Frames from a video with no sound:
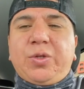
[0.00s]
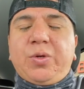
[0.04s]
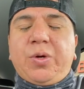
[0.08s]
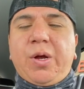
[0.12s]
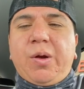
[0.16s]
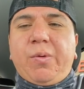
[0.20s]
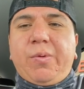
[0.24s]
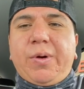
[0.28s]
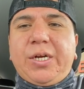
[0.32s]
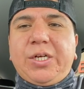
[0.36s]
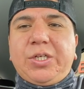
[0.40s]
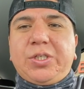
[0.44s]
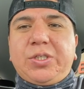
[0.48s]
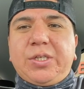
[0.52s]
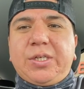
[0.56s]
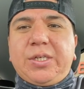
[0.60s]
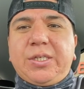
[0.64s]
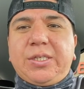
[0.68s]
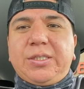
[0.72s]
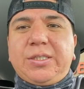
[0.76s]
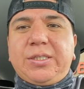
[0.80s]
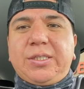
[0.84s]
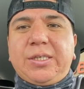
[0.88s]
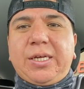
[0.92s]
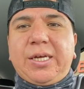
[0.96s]

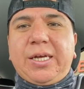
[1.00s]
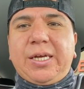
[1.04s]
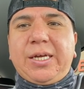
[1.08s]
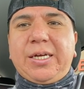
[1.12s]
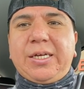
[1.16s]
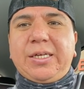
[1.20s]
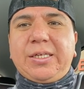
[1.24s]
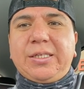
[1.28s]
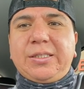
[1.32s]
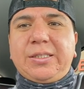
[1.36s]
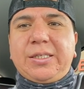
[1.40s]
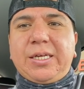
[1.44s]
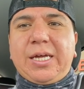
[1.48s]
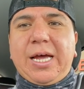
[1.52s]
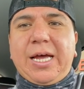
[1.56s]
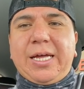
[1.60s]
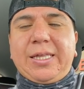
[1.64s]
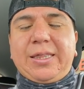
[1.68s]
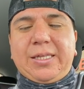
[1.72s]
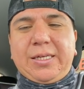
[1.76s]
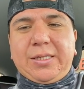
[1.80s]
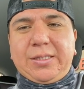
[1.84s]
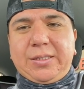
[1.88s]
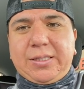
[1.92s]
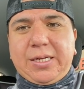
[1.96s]
aerations is
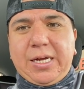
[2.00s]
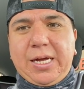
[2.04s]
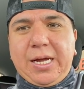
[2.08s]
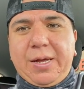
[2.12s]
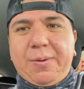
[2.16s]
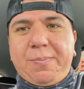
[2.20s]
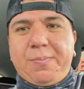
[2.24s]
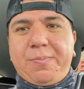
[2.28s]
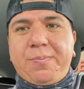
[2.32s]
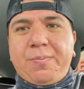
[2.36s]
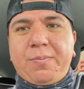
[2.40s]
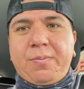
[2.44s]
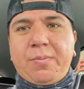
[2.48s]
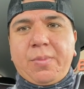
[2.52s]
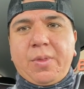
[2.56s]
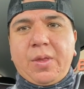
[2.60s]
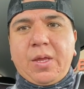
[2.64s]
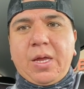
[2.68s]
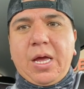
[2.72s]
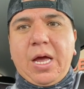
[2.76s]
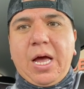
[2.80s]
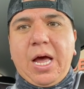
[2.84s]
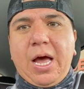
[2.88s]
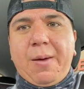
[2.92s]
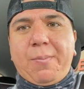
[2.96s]
at this time,
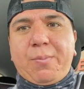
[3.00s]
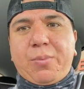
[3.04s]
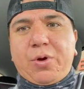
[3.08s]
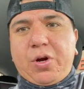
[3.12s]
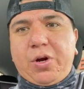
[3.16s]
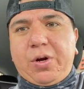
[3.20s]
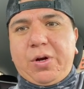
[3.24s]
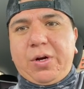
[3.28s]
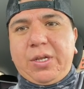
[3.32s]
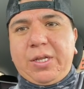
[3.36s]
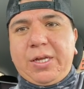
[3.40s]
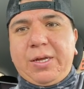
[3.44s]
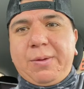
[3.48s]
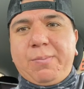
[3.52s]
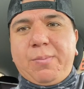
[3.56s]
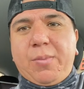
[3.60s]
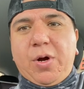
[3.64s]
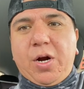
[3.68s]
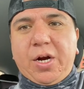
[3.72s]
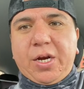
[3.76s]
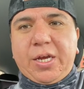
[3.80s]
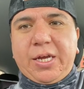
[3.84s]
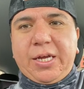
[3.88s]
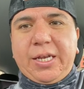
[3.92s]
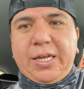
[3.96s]
I'm currently
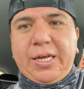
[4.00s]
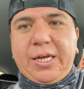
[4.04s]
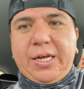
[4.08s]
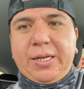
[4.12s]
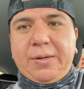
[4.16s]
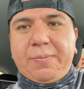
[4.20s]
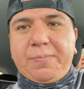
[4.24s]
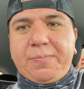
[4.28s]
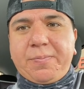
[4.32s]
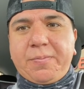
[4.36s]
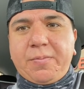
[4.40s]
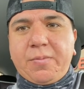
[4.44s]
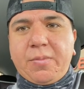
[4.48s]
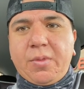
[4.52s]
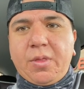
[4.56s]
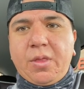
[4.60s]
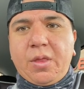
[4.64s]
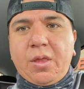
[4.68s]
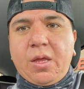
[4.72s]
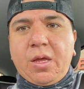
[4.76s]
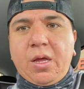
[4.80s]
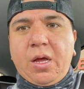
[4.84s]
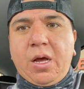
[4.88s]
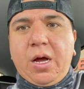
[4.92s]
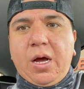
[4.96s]
marketing
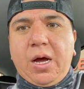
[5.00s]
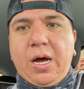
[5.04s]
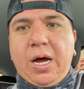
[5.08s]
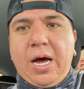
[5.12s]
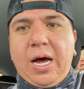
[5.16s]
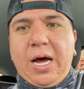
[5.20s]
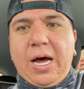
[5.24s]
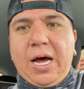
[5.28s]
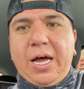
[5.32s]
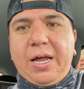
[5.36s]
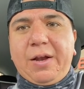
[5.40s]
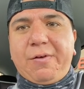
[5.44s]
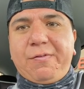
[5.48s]
on